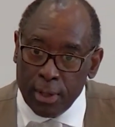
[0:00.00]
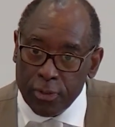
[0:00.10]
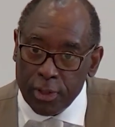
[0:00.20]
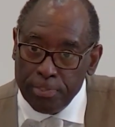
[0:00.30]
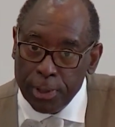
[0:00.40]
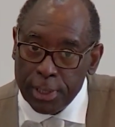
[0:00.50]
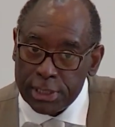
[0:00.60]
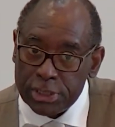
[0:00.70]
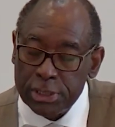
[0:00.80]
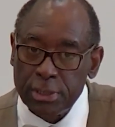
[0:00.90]
the
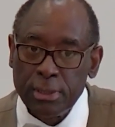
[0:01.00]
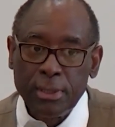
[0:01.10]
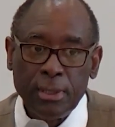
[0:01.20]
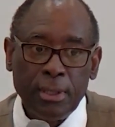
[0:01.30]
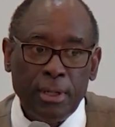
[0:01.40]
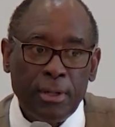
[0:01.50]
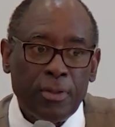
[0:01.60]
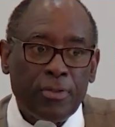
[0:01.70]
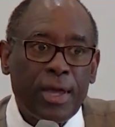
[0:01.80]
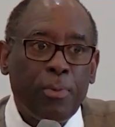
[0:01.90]
bush,
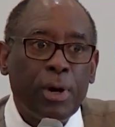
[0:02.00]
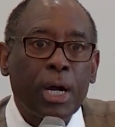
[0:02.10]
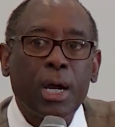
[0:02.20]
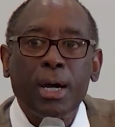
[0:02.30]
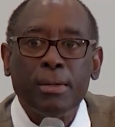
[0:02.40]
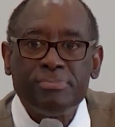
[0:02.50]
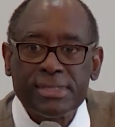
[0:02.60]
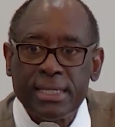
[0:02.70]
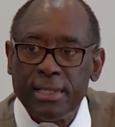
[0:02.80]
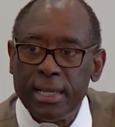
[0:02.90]
there were cubs
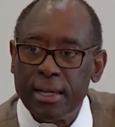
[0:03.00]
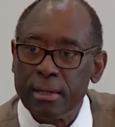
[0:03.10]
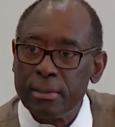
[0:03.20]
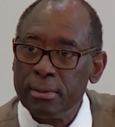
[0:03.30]
in there.